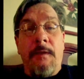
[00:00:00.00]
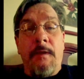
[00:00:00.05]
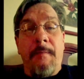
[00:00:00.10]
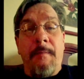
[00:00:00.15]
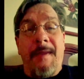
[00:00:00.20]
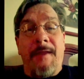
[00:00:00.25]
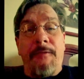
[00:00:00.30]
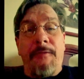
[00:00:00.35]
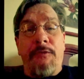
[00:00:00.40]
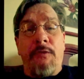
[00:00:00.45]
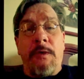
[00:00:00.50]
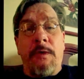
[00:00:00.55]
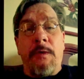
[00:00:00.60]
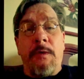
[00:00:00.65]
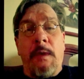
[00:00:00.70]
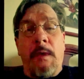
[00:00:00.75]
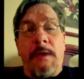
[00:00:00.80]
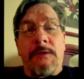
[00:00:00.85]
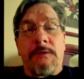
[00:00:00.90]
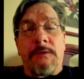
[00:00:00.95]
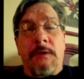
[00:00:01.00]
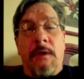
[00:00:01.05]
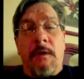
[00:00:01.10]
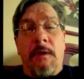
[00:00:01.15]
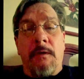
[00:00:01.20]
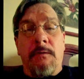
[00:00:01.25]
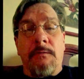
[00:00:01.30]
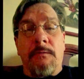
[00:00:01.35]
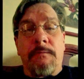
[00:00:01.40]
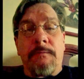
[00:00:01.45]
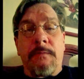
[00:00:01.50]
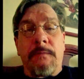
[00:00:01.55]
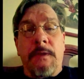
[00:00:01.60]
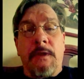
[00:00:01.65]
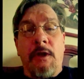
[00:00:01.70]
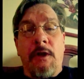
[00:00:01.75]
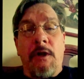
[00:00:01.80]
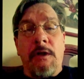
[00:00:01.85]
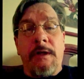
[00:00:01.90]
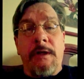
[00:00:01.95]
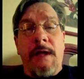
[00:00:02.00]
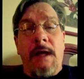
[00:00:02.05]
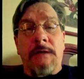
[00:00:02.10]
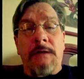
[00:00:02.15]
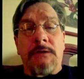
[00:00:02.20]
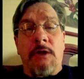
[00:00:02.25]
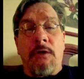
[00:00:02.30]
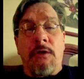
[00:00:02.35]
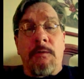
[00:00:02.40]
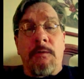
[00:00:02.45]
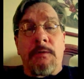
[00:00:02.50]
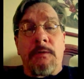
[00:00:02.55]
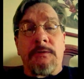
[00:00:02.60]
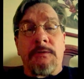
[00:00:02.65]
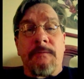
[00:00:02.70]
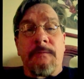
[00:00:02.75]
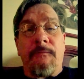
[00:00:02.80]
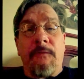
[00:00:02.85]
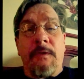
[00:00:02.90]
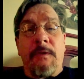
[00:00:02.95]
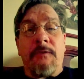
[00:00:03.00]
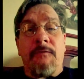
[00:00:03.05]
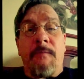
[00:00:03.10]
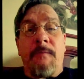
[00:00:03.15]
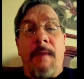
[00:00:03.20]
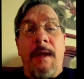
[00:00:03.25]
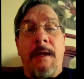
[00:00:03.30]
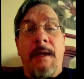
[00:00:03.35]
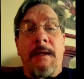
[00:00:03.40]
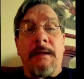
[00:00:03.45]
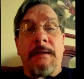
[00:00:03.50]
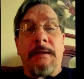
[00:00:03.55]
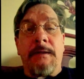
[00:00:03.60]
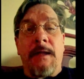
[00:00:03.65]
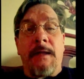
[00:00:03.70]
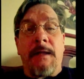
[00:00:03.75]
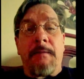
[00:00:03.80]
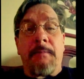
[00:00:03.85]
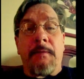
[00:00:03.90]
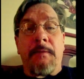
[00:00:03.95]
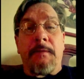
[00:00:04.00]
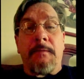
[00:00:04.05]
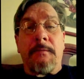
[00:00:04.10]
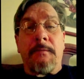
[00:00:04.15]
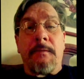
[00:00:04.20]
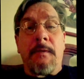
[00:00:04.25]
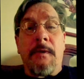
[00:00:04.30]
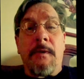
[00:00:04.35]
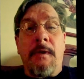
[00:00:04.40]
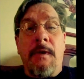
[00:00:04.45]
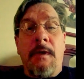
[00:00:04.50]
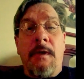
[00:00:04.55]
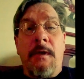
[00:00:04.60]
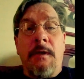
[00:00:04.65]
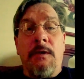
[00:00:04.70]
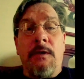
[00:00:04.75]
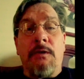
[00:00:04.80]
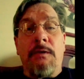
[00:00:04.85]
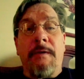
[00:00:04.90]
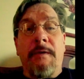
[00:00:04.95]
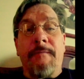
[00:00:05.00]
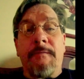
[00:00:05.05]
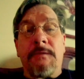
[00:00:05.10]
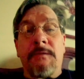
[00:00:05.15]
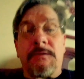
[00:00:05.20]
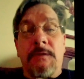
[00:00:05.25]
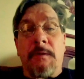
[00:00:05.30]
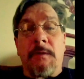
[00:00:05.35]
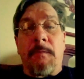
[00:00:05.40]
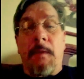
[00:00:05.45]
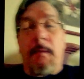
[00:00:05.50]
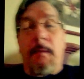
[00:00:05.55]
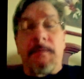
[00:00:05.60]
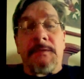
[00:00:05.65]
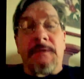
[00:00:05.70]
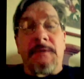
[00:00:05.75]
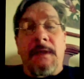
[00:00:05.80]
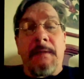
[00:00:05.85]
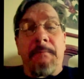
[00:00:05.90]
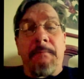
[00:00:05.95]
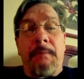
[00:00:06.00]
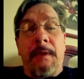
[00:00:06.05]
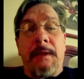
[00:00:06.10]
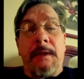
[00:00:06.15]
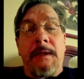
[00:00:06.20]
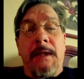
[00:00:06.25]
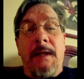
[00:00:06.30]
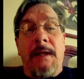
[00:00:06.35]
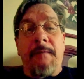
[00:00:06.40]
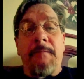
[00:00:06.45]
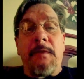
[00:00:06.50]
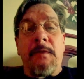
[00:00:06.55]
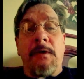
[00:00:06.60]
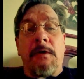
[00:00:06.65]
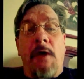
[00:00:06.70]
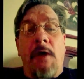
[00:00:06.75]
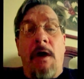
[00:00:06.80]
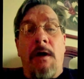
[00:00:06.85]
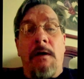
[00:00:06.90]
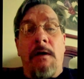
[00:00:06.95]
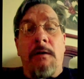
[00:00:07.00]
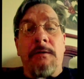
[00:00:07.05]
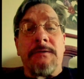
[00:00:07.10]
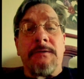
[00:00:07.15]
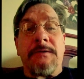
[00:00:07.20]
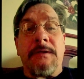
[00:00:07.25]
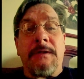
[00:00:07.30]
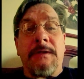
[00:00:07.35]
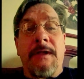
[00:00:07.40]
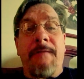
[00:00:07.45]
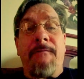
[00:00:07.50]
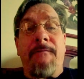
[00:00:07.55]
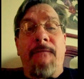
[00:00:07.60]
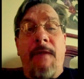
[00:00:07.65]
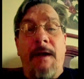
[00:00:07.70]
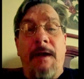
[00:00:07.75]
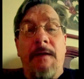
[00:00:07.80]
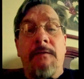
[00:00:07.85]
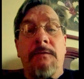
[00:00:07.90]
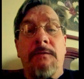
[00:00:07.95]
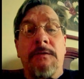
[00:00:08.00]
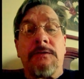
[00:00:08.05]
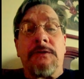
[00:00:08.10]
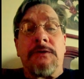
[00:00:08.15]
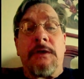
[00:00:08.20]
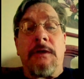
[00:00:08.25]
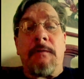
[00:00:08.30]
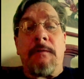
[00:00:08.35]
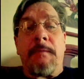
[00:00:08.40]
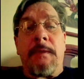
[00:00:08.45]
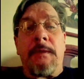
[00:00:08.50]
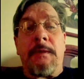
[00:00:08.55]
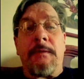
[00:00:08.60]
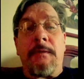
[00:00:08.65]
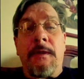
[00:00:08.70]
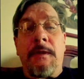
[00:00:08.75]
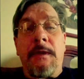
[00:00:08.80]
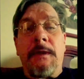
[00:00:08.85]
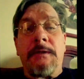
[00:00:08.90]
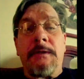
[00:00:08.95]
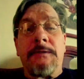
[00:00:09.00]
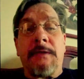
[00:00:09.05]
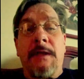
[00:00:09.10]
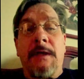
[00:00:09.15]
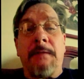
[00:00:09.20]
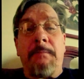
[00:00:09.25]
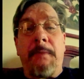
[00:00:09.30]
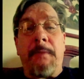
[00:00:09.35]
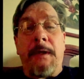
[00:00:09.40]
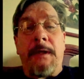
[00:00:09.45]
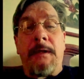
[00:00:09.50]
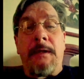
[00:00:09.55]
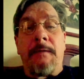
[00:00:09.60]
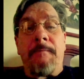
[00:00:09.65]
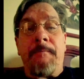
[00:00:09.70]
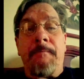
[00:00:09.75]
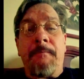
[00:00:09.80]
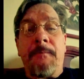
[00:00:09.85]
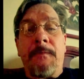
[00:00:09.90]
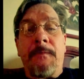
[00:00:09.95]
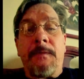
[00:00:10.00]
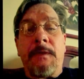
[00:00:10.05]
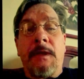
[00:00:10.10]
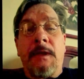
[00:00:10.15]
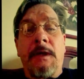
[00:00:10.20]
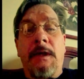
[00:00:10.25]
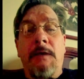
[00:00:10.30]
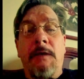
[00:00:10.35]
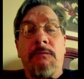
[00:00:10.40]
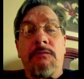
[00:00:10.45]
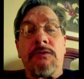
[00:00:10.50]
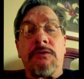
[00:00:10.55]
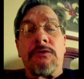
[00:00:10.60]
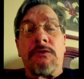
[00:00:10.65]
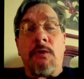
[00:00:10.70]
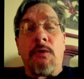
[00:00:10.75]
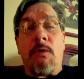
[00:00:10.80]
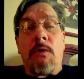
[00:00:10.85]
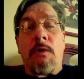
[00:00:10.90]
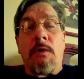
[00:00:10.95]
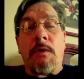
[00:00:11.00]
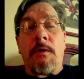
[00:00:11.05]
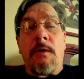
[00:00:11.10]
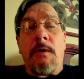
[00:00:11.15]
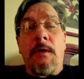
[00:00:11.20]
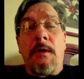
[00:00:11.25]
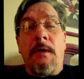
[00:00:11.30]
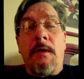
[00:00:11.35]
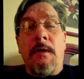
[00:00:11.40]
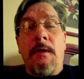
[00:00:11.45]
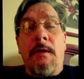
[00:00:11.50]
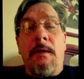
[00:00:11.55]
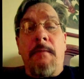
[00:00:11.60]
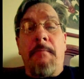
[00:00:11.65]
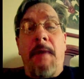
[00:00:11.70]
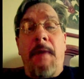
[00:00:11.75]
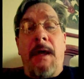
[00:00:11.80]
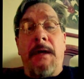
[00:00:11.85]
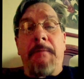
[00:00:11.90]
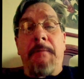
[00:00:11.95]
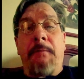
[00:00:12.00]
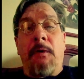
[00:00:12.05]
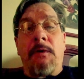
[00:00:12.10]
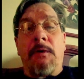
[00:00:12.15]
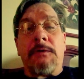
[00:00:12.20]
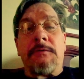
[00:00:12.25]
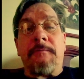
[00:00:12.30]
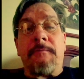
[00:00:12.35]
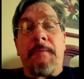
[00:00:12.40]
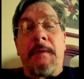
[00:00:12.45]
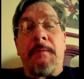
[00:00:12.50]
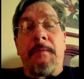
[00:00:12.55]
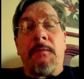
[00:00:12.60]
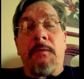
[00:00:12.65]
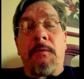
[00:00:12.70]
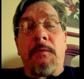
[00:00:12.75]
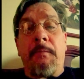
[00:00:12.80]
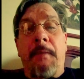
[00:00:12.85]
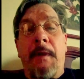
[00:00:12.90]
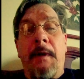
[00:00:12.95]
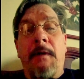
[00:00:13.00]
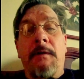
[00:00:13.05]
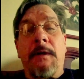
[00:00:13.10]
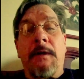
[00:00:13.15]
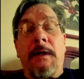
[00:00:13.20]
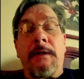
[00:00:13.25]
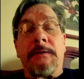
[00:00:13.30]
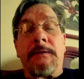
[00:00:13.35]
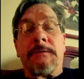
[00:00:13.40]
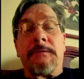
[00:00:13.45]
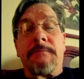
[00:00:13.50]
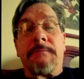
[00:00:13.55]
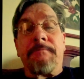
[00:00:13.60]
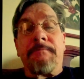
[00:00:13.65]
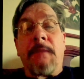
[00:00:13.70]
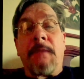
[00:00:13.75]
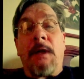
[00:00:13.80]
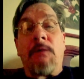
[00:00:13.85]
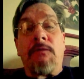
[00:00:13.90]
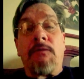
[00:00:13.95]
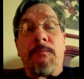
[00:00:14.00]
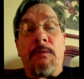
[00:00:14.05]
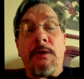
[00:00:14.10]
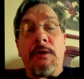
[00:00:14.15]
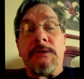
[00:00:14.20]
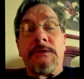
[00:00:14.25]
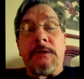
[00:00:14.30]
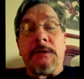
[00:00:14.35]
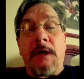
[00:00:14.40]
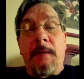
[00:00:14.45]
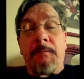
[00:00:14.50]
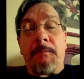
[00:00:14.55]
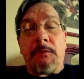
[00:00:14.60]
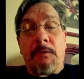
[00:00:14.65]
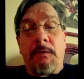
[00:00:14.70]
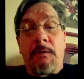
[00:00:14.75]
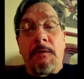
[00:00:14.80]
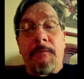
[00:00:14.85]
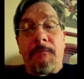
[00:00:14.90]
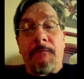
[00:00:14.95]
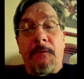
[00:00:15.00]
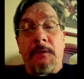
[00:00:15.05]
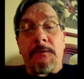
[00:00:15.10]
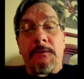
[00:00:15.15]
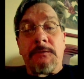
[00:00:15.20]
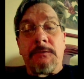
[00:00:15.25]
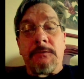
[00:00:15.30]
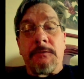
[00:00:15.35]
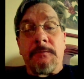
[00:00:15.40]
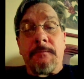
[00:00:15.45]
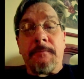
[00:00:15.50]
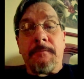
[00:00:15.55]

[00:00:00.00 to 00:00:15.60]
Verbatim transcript: Then about three weeks ago, in early October, some friends of mine in Tampa who live in the suburb of Saint Pete gave me a call and said they found a gentleman in Saint Pete that could restore body parts of people that are paralyzed. I was pretty skeptical at first.